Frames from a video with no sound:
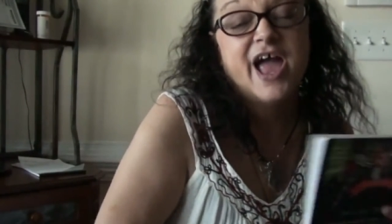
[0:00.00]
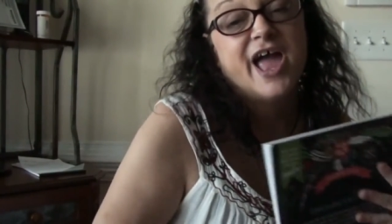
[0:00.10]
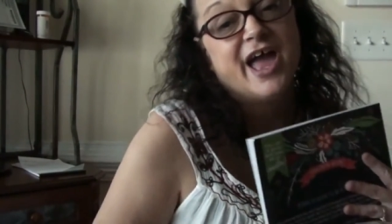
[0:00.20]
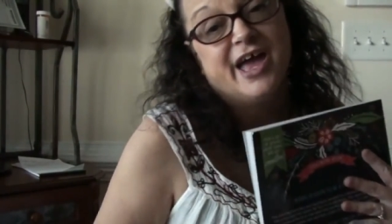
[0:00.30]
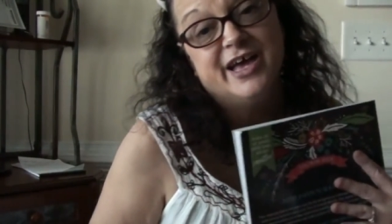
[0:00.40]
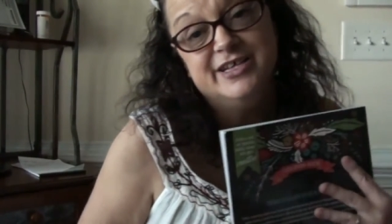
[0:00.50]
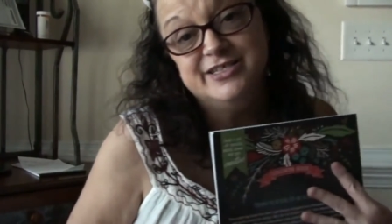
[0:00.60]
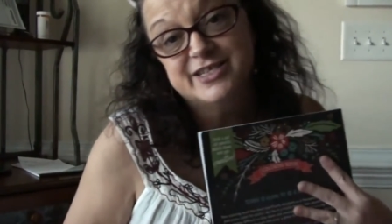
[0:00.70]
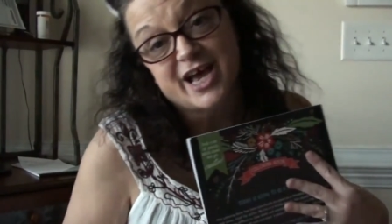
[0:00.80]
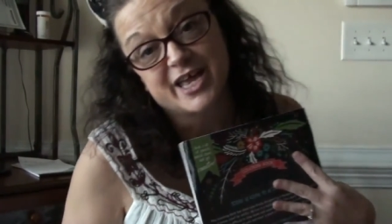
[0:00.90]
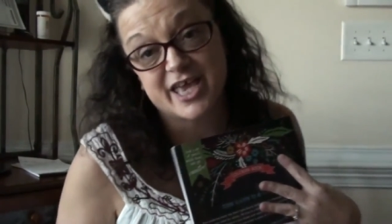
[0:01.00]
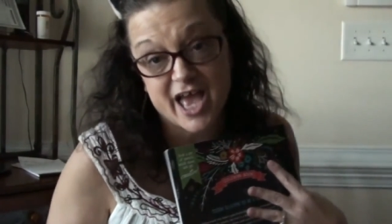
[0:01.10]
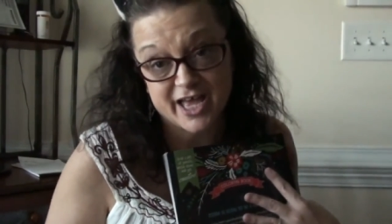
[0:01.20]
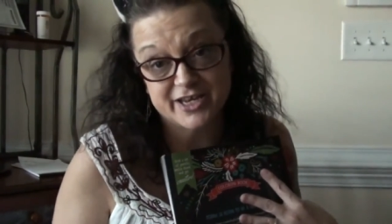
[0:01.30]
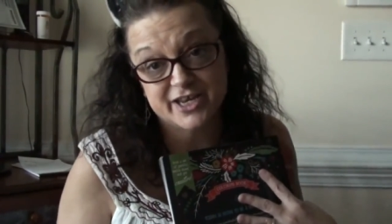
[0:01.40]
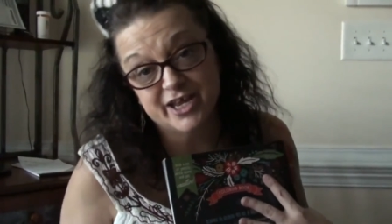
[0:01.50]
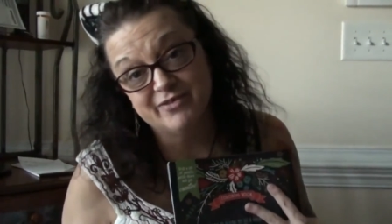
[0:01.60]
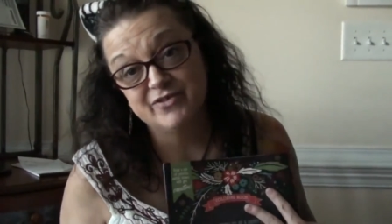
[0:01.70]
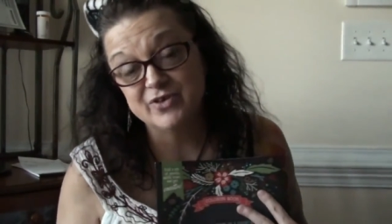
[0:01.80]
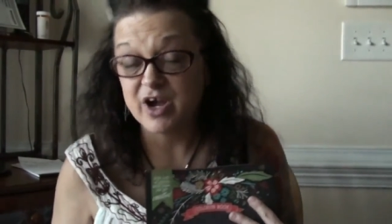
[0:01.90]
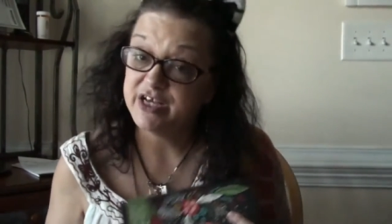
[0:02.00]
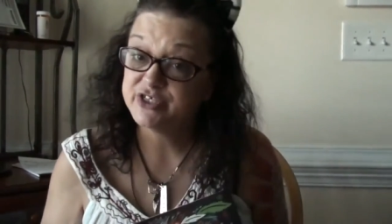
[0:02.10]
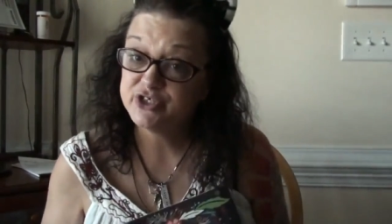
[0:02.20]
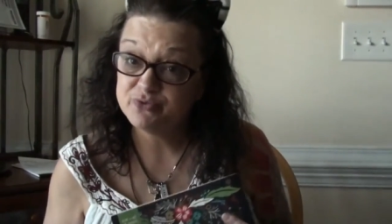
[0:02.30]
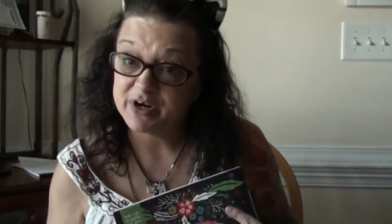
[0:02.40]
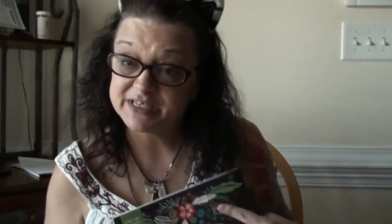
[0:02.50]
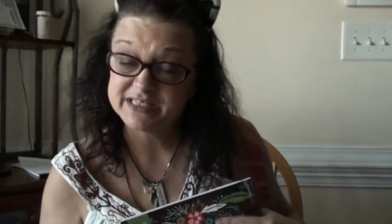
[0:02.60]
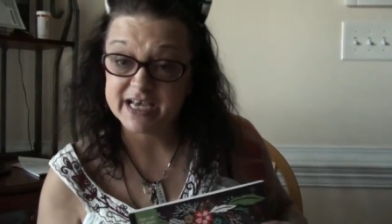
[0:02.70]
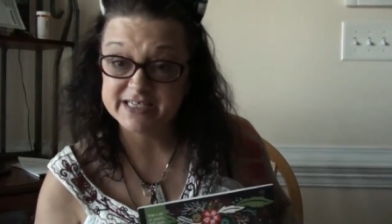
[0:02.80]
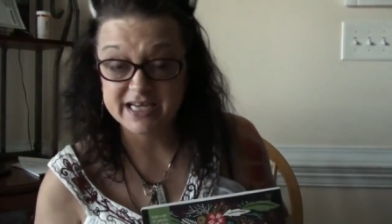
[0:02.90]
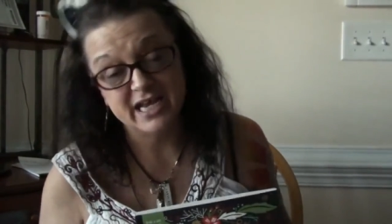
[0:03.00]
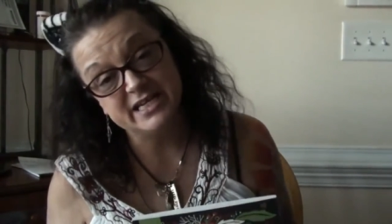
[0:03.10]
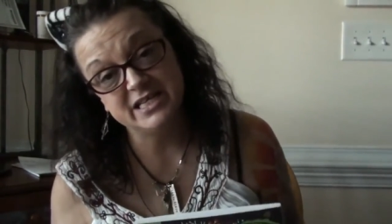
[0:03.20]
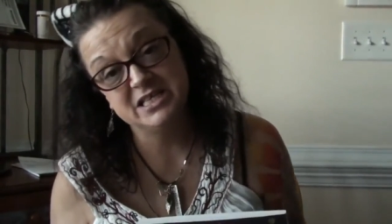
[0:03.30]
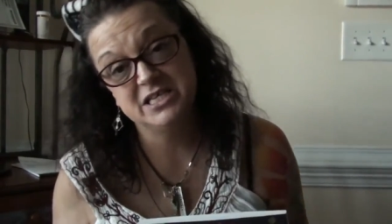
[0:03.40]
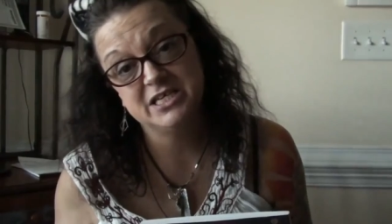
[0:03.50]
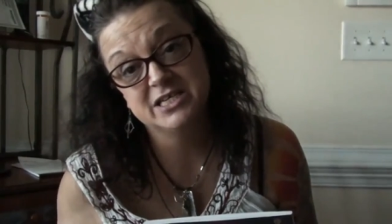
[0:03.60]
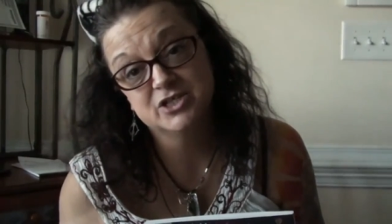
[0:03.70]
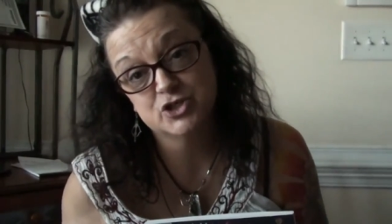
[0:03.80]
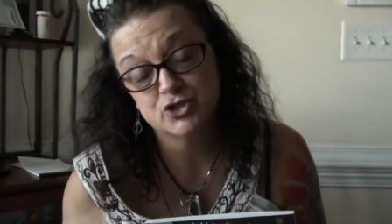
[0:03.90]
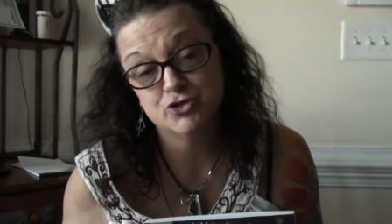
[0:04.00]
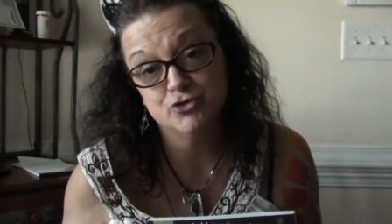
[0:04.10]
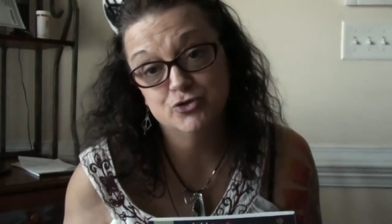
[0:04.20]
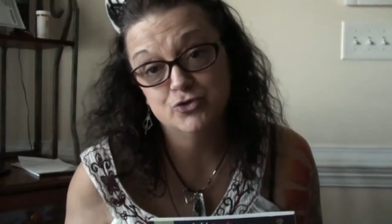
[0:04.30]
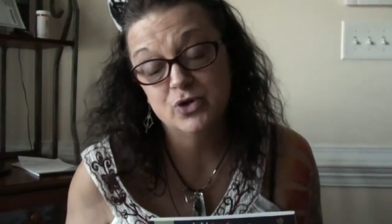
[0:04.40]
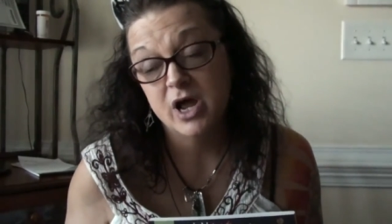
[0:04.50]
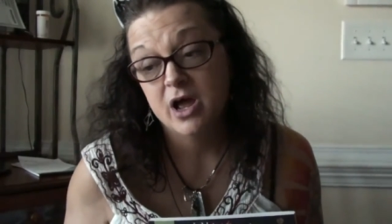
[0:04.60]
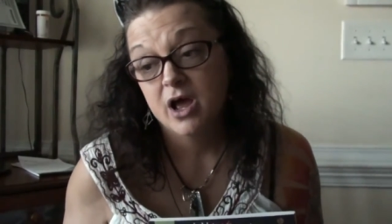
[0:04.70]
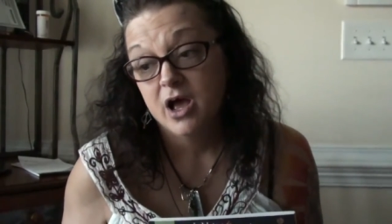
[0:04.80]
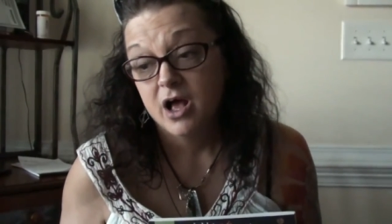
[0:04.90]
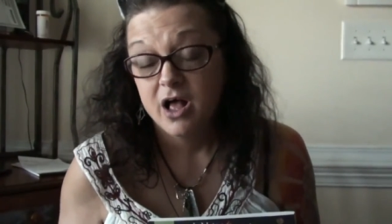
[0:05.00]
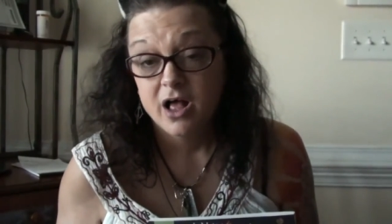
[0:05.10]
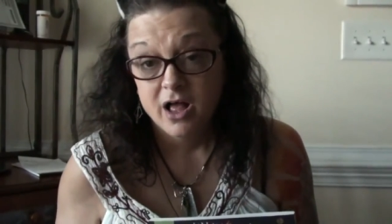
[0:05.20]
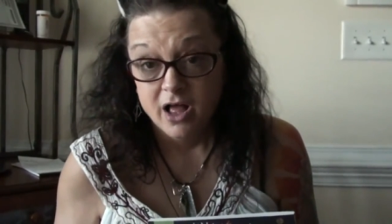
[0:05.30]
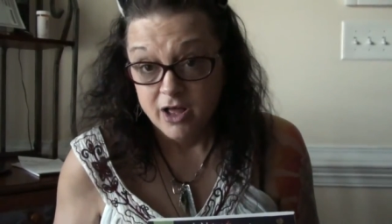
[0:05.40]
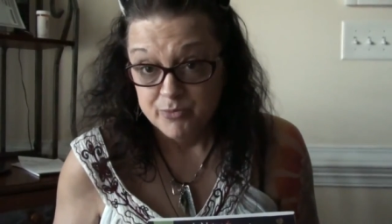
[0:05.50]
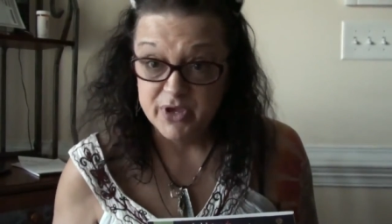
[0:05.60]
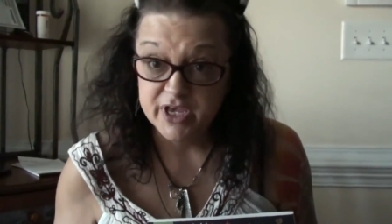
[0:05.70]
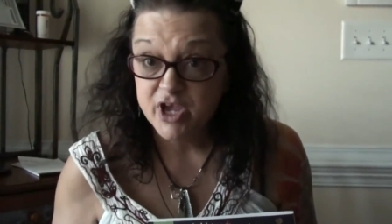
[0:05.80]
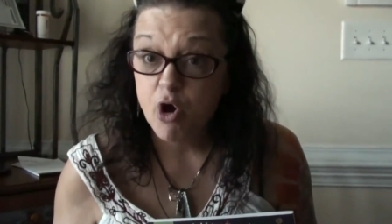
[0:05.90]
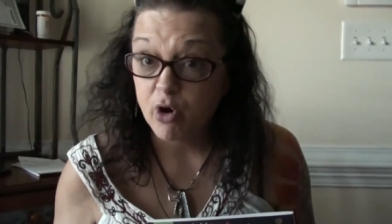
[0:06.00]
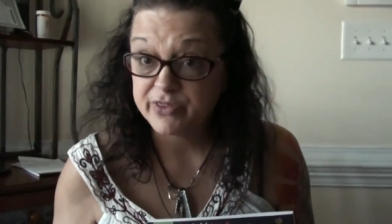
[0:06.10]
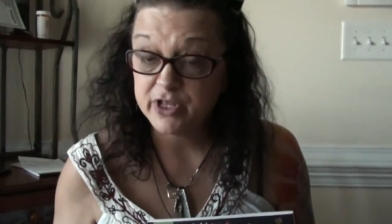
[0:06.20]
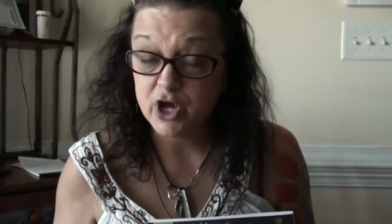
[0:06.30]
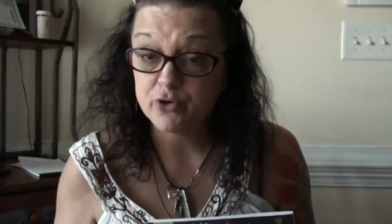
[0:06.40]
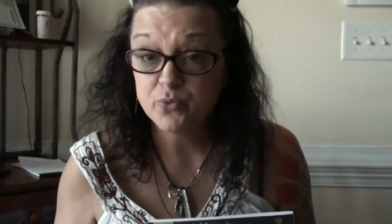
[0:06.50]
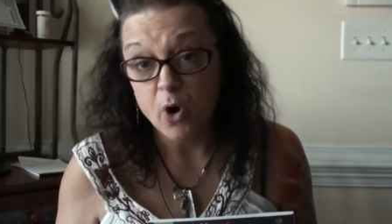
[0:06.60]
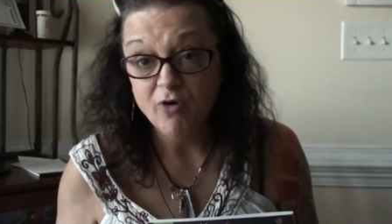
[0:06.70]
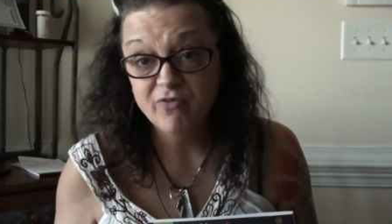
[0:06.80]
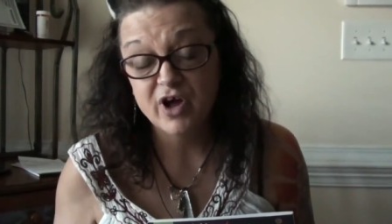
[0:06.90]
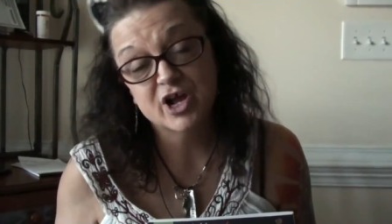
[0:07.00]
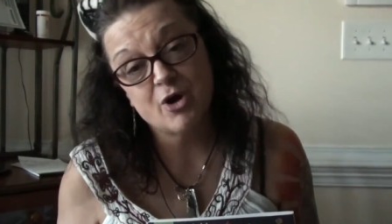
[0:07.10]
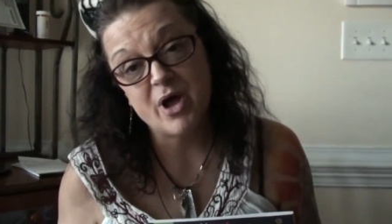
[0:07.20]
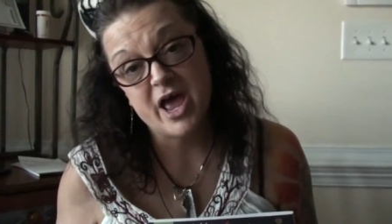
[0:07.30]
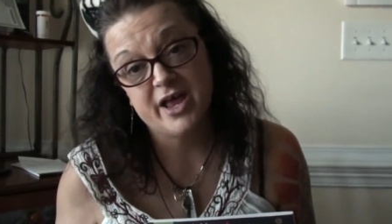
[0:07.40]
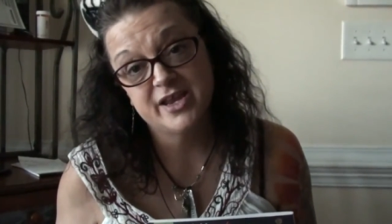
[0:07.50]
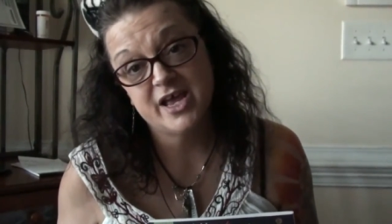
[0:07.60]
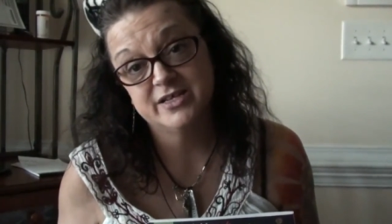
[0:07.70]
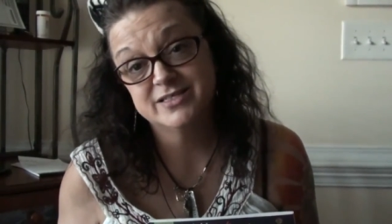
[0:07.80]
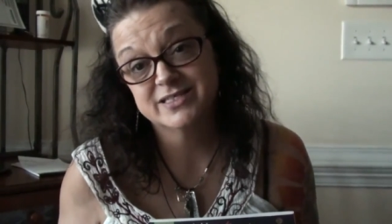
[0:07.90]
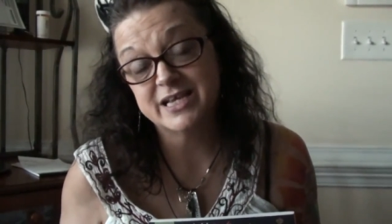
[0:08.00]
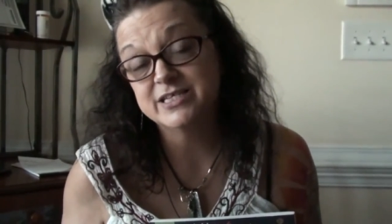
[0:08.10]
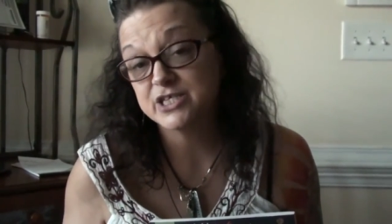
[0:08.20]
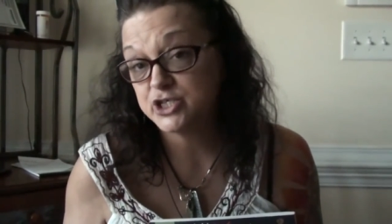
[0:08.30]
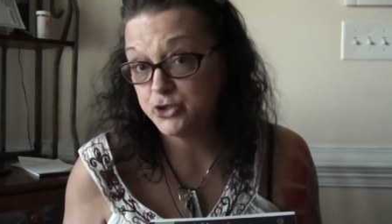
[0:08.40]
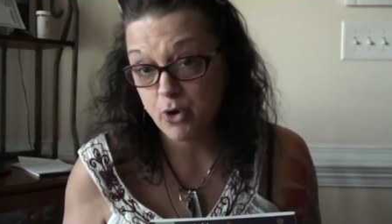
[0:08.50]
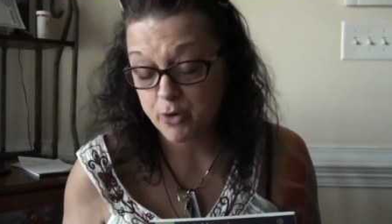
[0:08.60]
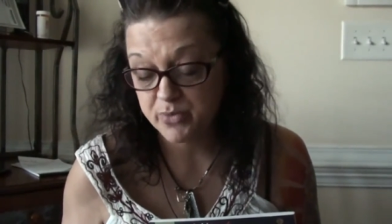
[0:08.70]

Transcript: And again, if you guys do want to send anything to me or the Lone Wolf, go ahead and send it to our